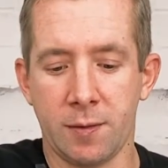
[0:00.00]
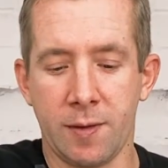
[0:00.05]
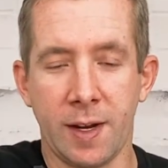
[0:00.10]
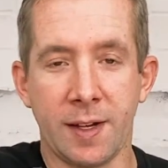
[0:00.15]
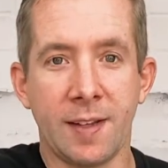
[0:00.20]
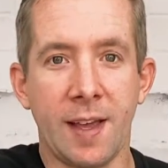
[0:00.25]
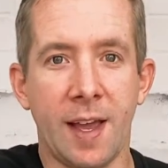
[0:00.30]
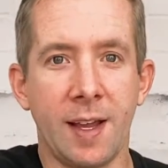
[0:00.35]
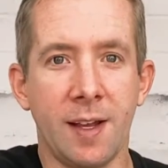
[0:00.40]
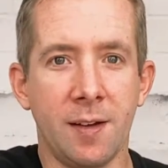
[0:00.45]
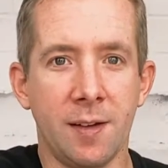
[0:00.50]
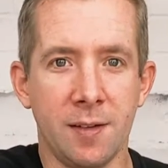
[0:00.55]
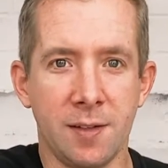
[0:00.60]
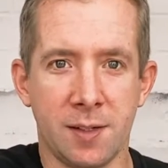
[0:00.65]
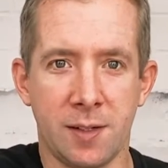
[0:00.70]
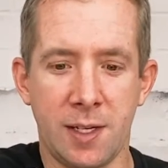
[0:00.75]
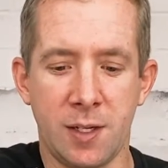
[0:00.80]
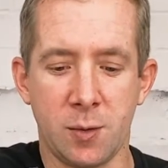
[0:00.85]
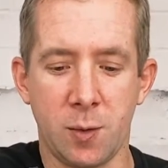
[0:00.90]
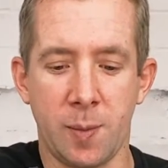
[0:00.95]

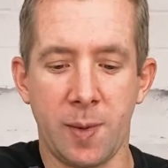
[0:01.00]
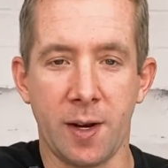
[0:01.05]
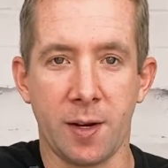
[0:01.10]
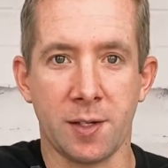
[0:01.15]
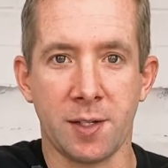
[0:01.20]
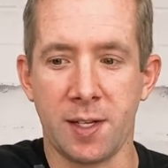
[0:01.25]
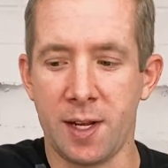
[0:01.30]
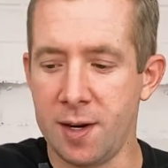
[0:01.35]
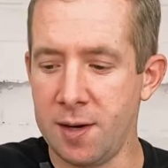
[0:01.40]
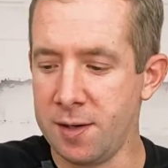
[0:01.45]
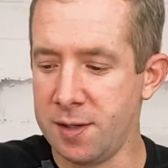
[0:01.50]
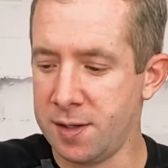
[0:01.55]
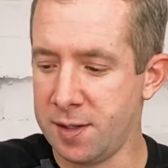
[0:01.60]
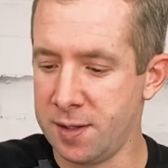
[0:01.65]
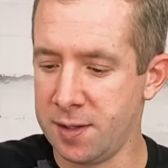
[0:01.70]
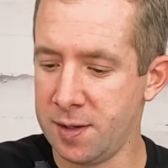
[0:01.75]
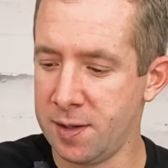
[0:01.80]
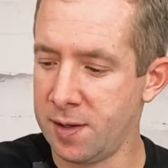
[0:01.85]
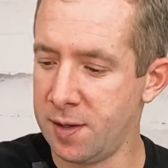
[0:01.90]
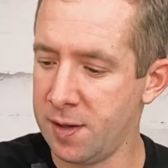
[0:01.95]
rectangles. These will be our stairs.